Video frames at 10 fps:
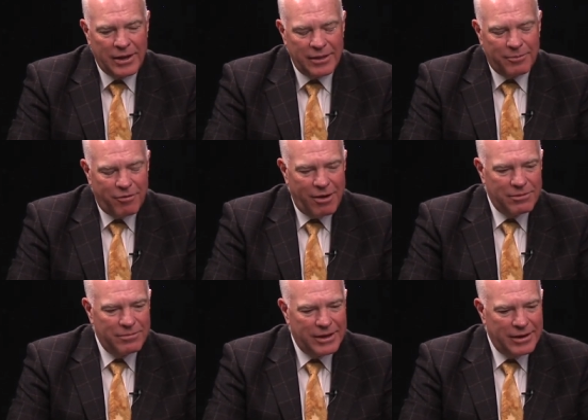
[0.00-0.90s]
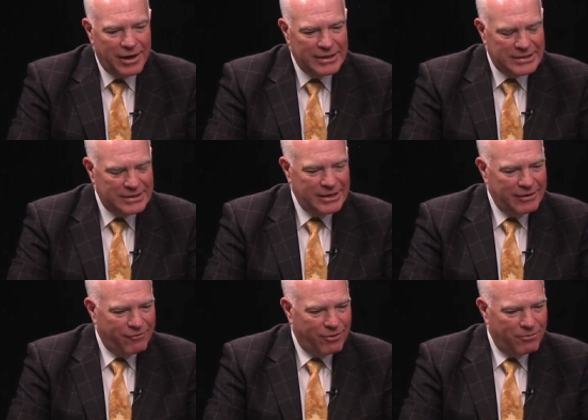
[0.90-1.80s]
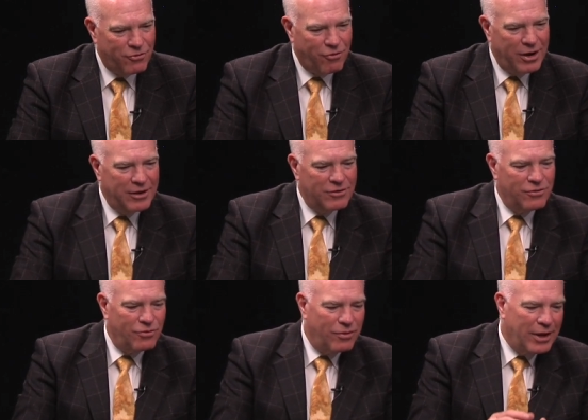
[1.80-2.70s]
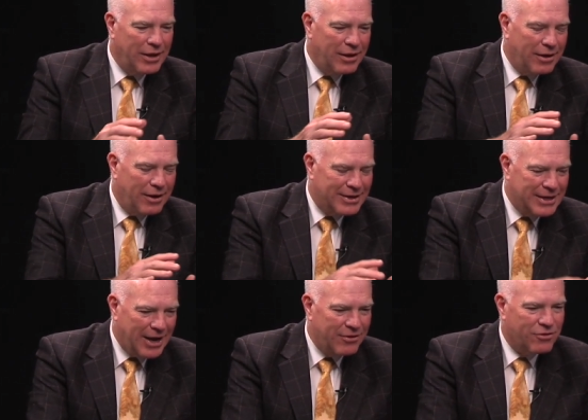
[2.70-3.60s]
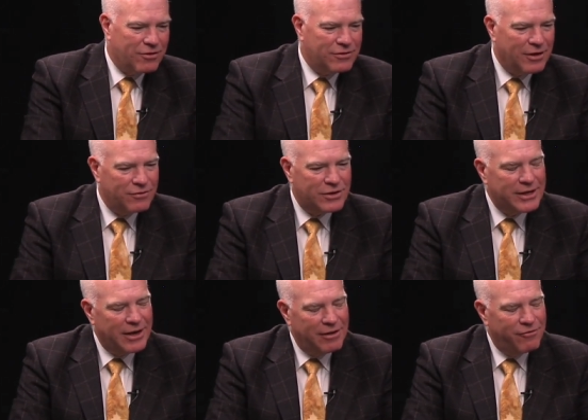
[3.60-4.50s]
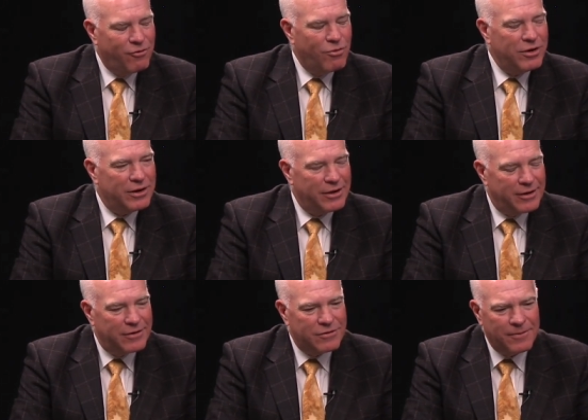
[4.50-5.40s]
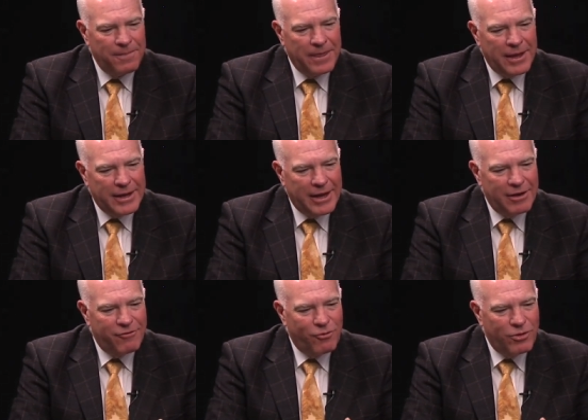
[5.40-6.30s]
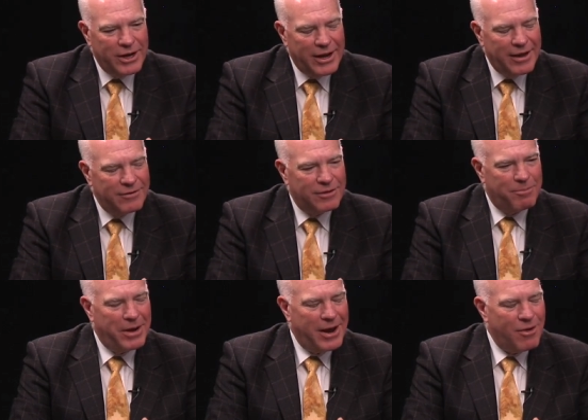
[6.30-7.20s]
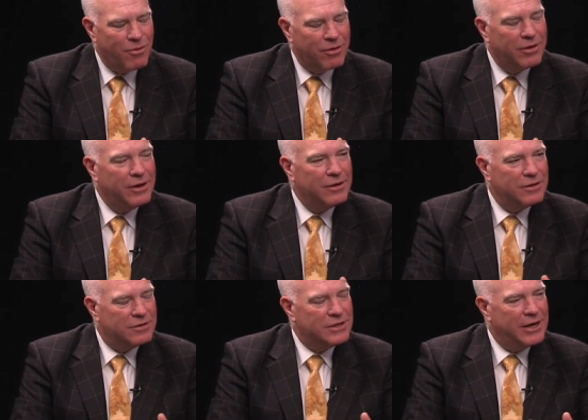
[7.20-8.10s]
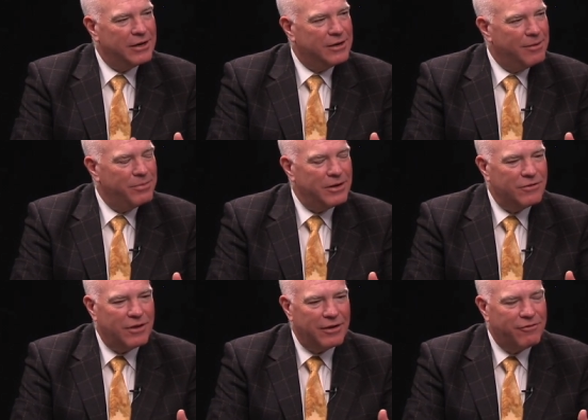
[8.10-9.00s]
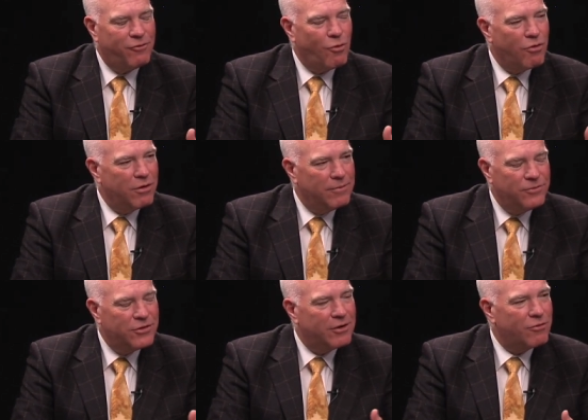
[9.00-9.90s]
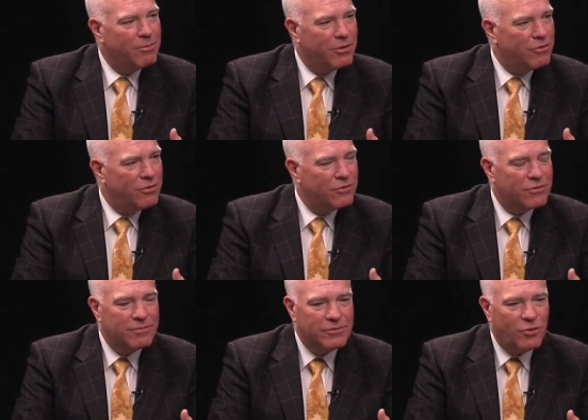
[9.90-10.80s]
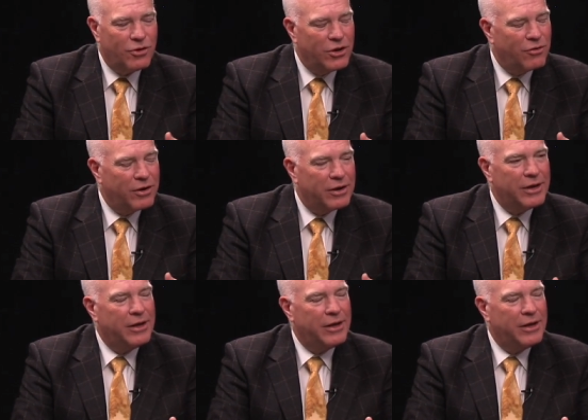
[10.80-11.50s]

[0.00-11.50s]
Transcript: The problem that I see from trying to attach ourselves to California is California has the power to say to companies like Ford, General Motors, Toyota,